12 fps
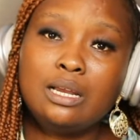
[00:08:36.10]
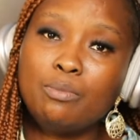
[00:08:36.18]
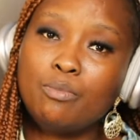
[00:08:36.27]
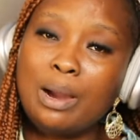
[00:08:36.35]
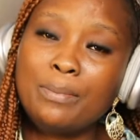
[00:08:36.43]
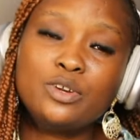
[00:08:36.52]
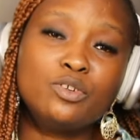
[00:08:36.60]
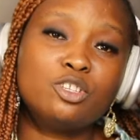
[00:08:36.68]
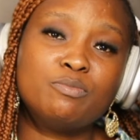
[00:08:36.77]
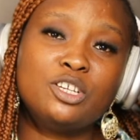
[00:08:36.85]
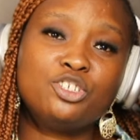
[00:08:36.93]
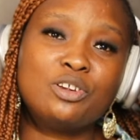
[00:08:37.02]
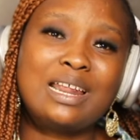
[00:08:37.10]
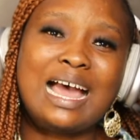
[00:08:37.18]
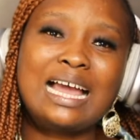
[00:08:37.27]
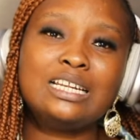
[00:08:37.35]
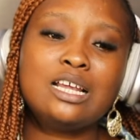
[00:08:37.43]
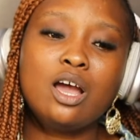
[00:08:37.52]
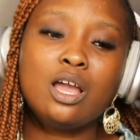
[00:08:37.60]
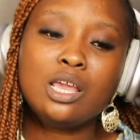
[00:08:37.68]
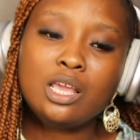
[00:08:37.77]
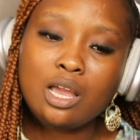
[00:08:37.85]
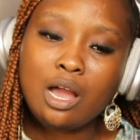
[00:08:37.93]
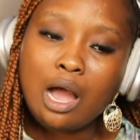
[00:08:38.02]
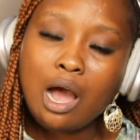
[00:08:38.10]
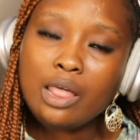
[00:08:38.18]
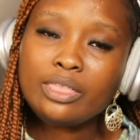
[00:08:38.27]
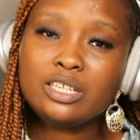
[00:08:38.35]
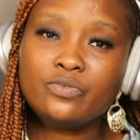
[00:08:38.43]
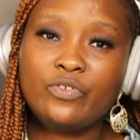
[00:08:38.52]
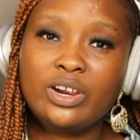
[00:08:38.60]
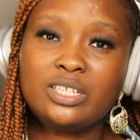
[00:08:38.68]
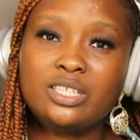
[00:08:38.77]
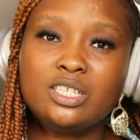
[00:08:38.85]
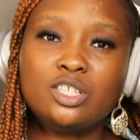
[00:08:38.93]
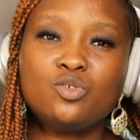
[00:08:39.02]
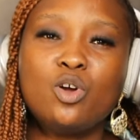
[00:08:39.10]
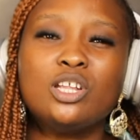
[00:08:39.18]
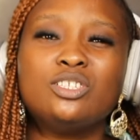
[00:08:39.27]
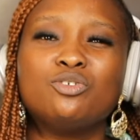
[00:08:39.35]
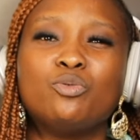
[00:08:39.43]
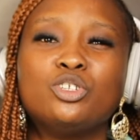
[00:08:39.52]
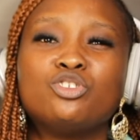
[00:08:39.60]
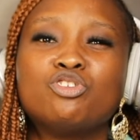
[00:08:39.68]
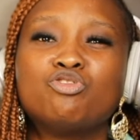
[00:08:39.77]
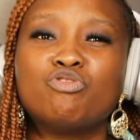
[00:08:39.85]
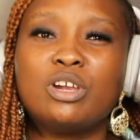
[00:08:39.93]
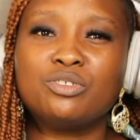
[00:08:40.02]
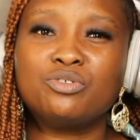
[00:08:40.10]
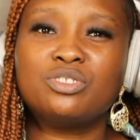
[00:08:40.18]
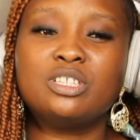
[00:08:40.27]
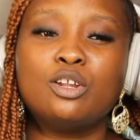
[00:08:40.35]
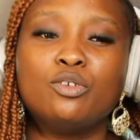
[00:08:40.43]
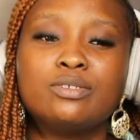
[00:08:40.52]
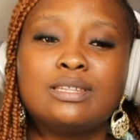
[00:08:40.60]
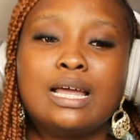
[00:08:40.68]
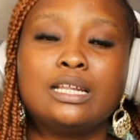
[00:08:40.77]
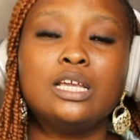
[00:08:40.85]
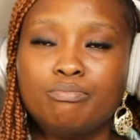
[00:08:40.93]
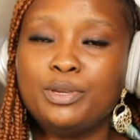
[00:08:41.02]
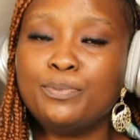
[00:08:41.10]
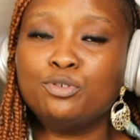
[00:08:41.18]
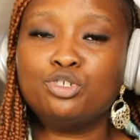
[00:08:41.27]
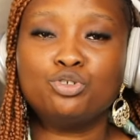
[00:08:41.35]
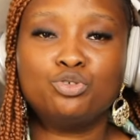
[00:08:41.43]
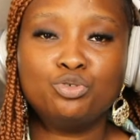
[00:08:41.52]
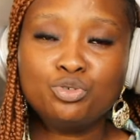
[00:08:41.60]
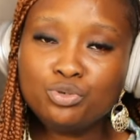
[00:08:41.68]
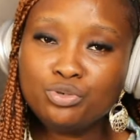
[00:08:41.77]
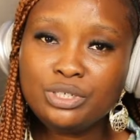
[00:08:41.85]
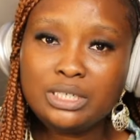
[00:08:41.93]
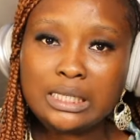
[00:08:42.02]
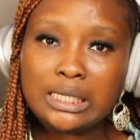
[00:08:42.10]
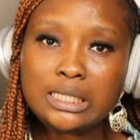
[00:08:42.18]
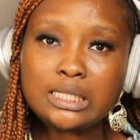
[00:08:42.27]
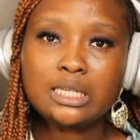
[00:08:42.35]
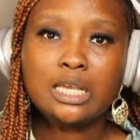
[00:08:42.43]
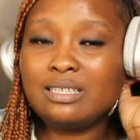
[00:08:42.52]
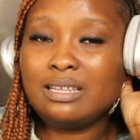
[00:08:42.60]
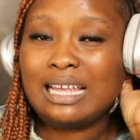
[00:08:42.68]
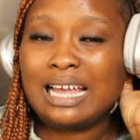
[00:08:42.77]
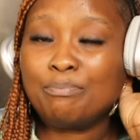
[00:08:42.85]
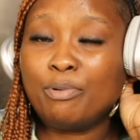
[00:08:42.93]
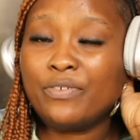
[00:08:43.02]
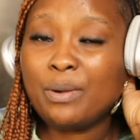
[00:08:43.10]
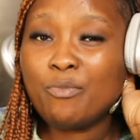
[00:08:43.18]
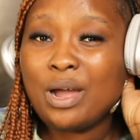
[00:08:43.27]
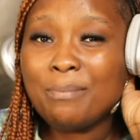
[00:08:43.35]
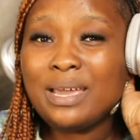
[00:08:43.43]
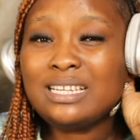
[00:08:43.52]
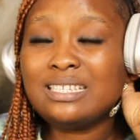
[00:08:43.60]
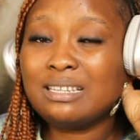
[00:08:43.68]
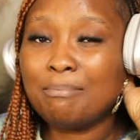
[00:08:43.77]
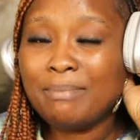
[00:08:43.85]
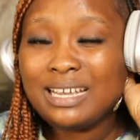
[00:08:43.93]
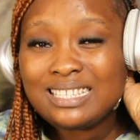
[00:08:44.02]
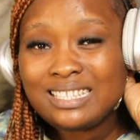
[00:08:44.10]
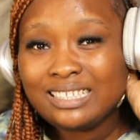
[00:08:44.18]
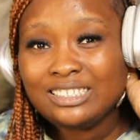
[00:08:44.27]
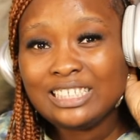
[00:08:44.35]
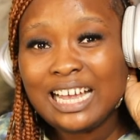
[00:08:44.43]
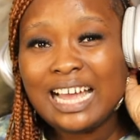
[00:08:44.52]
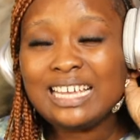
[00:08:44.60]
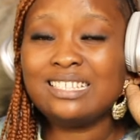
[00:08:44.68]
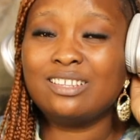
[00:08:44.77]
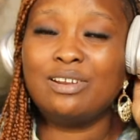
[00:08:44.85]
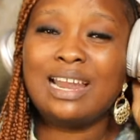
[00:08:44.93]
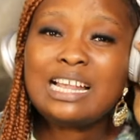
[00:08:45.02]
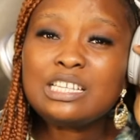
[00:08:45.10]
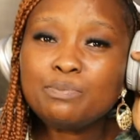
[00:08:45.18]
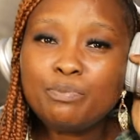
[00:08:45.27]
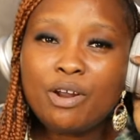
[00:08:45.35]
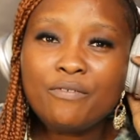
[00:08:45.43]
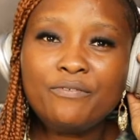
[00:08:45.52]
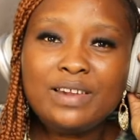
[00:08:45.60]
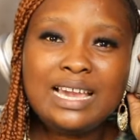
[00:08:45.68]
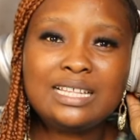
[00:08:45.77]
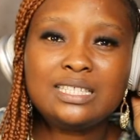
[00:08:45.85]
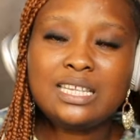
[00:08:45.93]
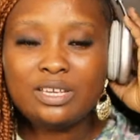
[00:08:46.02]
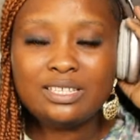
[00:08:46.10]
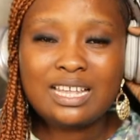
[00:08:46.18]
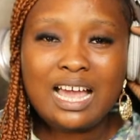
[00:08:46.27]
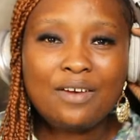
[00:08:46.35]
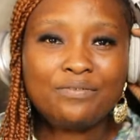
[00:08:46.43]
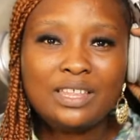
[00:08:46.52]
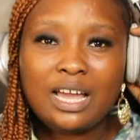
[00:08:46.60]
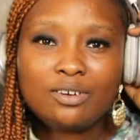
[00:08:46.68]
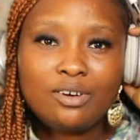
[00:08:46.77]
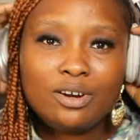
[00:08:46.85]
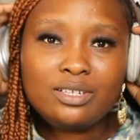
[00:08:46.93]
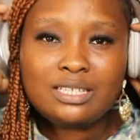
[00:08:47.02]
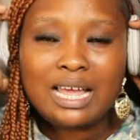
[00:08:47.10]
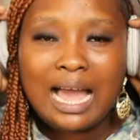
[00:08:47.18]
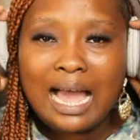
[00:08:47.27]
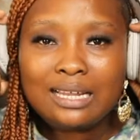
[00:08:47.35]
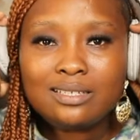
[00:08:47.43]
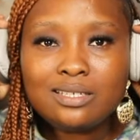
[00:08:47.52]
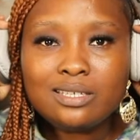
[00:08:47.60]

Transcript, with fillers: Muhammad was mentioned. And all these verses, God was just trying to tell us that people should do good deeds. That Prophet Muhammad is the messenger, is the last prophet, is after God's act.